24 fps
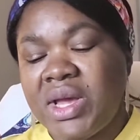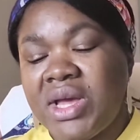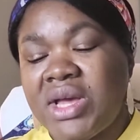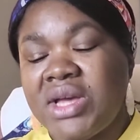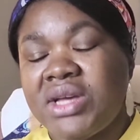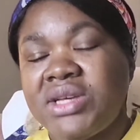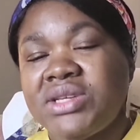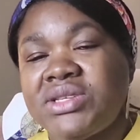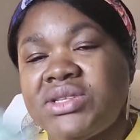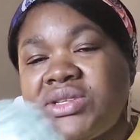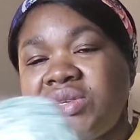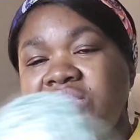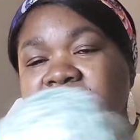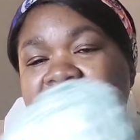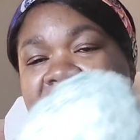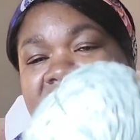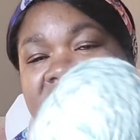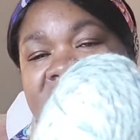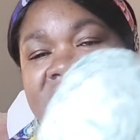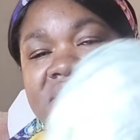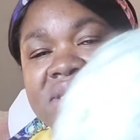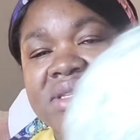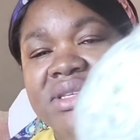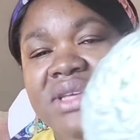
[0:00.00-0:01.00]
So
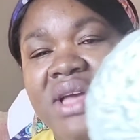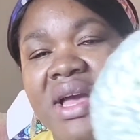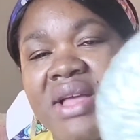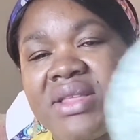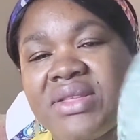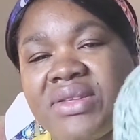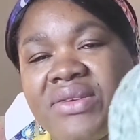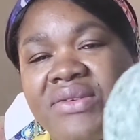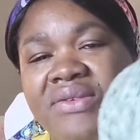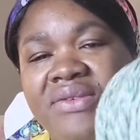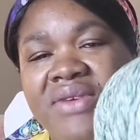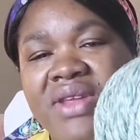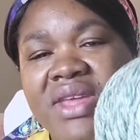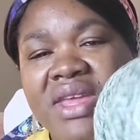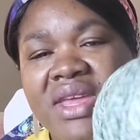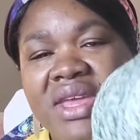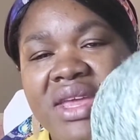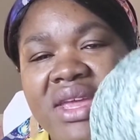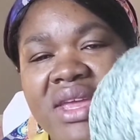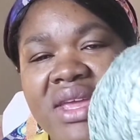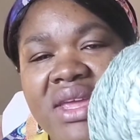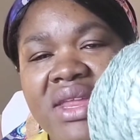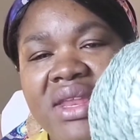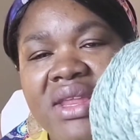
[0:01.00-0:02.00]
it's got
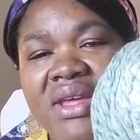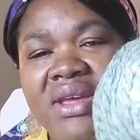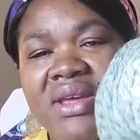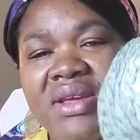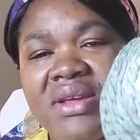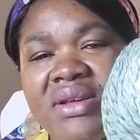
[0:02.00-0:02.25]
green.